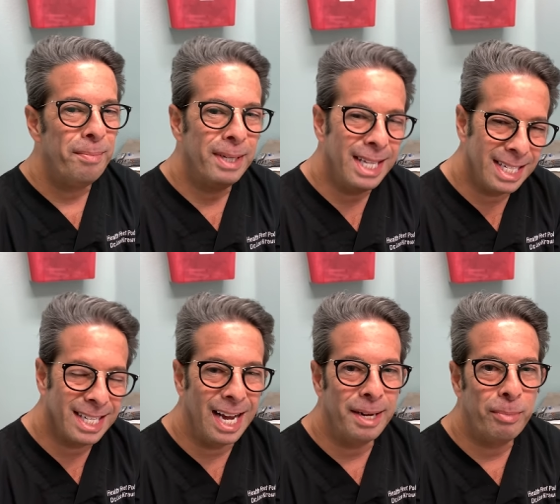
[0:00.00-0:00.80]
But that's
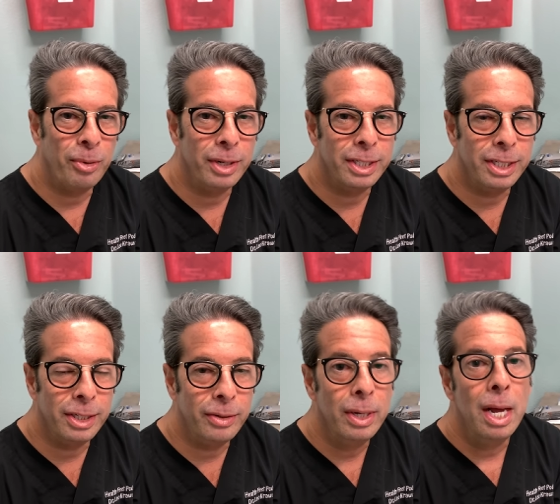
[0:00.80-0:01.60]
kind of boring
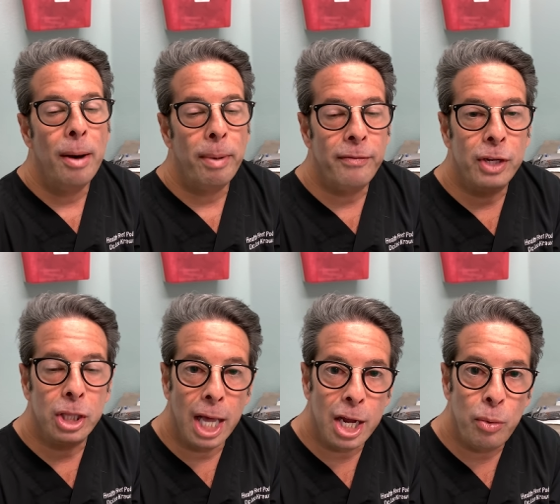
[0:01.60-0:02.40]
too. But if you
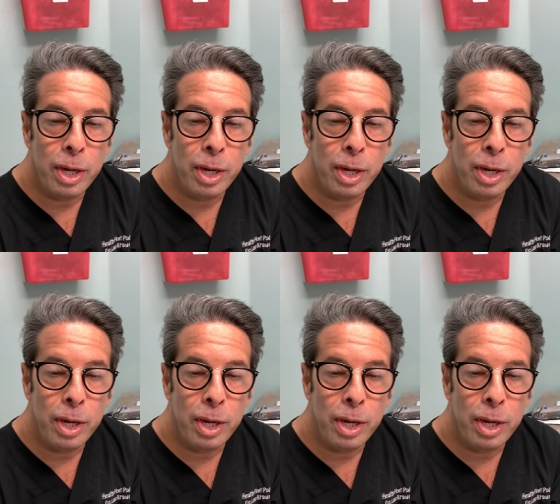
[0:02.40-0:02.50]
like